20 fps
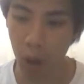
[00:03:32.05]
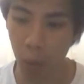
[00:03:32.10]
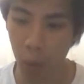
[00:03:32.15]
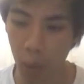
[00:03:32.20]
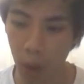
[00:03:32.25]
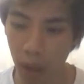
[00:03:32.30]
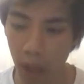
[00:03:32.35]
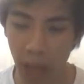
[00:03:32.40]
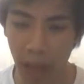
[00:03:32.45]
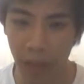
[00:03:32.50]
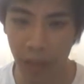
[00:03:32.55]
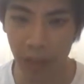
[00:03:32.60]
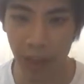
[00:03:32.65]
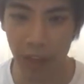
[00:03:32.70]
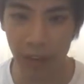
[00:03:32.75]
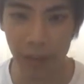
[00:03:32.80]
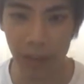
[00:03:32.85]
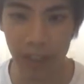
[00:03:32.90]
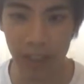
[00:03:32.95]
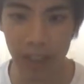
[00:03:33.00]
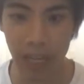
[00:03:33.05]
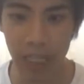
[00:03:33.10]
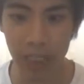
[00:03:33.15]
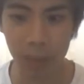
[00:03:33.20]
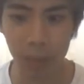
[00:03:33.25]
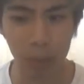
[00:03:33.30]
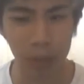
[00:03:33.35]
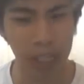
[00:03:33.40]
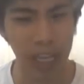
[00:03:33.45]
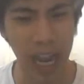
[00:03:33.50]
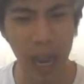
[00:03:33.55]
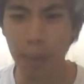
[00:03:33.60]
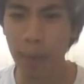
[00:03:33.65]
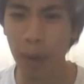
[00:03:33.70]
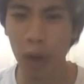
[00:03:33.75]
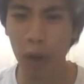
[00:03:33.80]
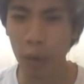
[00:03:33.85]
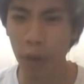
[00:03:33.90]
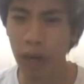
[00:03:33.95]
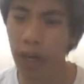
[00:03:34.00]
Well, I think of it as pretty
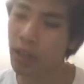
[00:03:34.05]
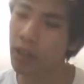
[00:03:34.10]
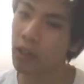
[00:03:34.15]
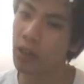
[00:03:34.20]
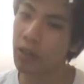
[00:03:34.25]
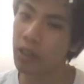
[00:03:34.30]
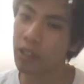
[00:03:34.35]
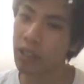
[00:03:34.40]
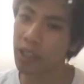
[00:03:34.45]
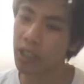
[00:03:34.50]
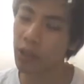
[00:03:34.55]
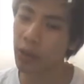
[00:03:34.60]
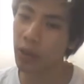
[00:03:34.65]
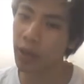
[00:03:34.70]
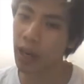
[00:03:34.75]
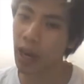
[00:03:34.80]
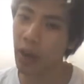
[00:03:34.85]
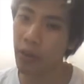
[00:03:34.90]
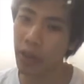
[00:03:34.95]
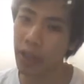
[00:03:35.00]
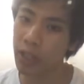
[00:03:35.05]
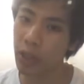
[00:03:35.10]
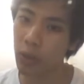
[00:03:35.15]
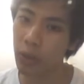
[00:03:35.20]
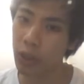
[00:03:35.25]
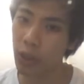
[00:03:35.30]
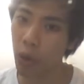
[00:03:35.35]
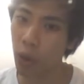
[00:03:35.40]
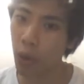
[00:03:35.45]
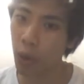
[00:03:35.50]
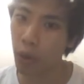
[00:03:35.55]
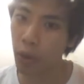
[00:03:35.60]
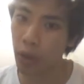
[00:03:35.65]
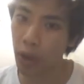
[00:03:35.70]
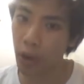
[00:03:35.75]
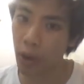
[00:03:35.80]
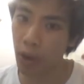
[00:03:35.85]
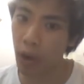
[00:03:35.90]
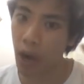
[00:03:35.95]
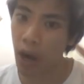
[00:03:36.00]
hypocritical considering how they don't turn
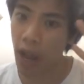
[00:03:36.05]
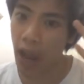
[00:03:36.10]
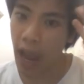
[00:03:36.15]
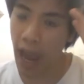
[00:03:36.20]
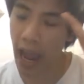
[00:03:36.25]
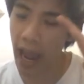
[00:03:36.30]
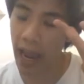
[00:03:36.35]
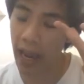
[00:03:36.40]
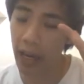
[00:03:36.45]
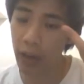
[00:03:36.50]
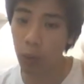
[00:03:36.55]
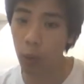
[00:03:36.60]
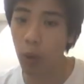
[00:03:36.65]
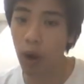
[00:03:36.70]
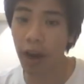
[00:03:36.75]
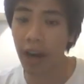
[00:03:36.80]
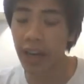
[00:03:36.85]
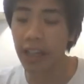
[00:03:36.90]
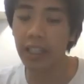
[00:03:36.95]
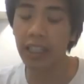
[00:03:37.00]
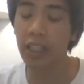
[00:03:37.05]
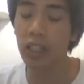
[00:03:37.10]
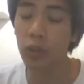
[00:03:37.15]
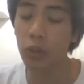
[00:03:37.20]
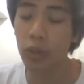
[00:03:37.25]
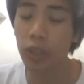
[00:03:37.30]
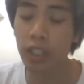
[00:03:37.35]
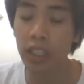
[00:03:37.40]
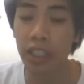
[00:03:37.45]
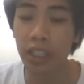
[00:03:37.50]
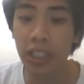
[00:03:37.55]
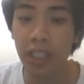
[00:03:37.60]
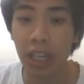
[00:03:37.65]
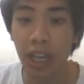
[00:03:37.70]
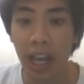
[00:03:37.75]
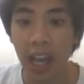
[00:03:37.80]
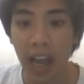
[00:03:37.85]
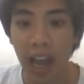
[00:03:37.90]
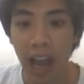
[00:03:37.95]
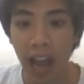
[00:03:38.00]
their head 180 degrees
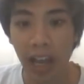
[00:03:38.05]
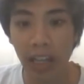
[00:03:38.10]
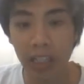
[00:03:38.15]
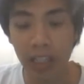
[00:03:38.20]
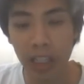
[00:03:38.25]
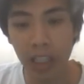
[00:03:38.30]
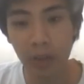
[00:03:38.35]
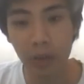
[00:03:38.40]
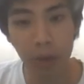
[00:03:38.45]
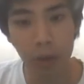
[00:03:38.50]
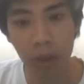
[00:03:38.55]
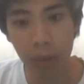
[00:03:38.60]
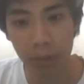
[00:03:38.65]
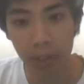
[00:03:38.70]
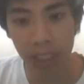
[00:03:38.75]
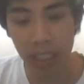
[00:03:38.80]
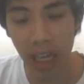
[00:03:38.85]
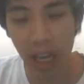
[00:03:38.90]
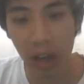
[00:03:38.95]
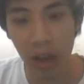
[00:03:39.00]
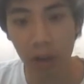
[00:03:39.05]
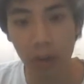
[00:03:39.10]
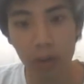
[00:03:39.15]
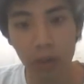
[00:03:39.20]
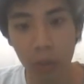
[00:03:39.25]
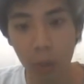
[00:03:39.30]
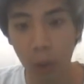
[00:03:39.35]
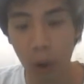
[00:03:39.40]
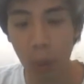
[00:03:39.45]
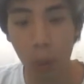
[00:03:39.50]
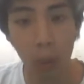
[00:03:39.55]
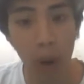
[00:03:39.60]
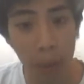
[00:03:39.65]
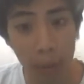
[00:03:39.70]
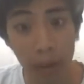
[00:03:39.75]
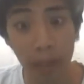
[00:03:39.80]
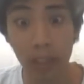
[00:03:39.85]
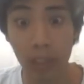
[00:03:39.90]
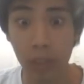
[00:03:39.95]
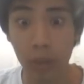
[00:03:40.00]
and see for themselves what
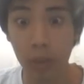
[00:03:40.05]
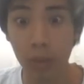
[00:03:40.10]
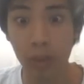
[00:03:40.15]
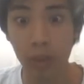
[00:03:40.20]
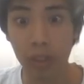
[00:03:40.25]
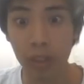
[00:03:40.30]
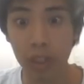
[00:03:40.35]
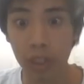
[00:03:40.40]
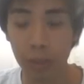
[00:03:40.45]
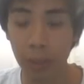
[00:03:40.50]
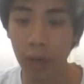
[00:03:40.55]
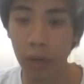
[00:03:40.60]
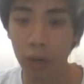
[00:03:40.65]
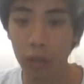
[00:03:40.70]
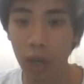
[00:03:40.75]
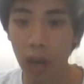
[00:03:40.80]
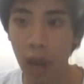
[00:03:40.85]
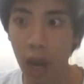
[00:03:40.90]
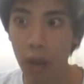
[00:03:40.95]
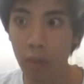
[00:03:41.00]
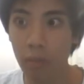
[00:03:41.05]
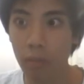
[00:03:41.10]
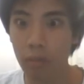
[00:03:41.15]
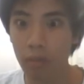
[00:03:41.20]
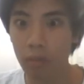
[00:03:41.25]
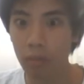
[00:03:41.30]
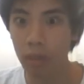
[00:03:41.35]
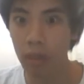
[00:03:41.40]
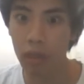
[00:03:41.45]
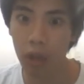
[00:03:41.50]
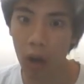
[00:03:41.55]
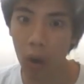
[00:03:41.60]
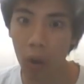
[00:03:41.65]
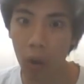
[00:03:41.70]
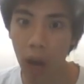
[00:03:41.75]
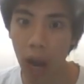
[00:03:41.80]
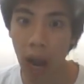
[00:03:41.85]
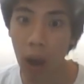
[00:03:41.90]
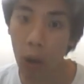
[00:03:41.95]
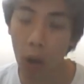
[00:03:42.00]
women do in their spare time. You know,
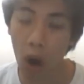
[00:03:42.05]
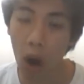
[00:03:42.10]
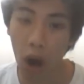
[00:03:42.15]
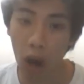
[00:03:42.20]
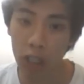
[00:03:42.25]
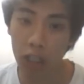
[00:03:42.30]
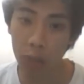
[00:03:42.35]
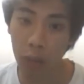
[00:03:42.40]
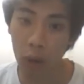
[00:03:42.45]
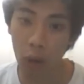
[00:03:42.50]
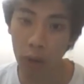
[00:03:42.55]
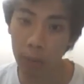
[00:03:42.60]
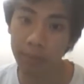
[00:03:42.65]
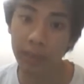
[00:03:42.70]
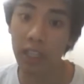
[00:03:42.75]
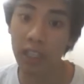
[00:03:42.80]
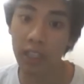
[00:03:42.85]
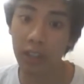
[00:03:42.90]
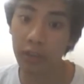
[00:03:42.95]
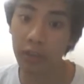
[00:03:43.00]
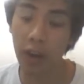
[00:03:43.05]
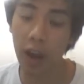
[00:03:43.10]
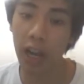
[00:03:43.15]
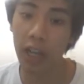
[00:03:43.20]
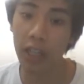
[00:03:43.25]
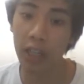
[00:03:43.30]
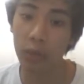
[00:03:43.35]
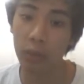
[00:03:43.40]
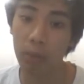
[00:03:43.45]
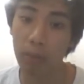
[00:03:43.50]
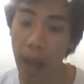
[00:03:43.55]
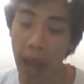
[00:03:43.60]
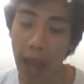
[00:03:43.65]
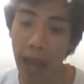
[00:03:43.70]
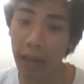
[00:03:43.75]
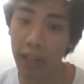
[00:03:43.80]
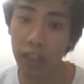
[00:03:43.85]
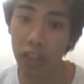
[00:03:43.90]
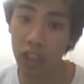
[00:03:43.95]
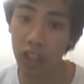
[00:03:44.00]
how Cosmo objectifies
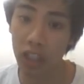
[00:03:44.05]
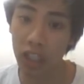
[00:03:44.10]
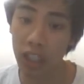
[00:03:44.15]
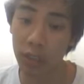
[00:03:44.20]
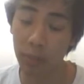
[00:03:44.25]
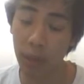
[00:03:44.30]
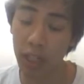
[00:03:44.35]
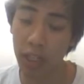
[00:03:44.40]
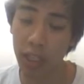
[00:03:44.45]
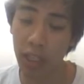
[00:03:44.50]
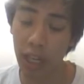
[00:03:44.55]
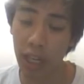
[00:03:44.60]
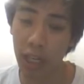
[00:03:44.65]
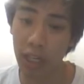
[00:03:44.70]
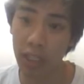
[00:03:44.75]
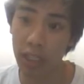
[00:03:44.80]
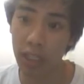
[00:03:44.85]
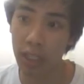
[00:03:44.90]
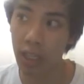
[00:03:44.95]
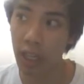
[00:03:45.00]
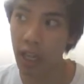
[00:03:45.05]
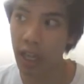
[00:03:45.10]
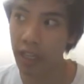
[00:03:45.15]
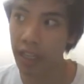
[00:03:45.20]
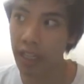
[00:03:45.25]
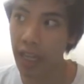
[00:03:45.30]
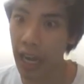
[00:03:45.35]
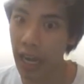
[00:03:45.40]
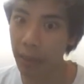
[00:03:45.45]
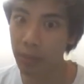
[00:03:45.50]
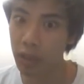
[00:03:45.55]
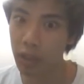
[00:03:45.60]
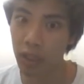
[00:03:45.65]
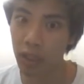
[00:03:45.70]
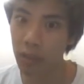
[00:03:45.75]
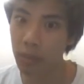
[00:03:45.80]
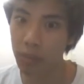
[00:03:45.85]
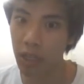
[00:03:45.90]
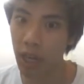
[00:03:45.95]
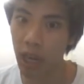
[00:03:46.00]
men just as much as games
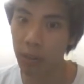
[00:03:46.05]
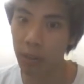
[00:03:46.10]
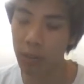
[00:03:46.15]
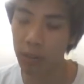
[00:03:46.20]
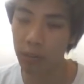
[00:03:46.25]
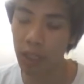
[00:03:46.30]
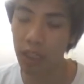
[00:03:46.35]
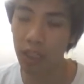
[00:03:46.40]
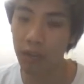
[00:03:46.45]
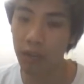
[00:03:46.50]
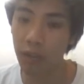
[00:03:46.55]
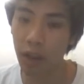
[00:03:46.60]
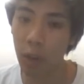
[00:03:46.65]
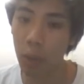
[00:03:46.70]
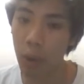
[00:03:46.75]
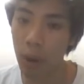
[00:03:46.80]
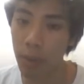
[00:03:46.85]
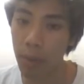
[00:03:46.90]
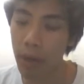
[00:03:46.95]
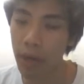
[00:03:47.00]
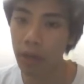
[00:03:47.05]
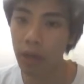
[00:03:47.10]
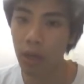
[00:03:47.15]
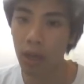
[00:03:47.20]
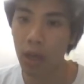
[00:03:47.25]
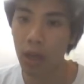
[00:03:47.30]
sometimes objectify women.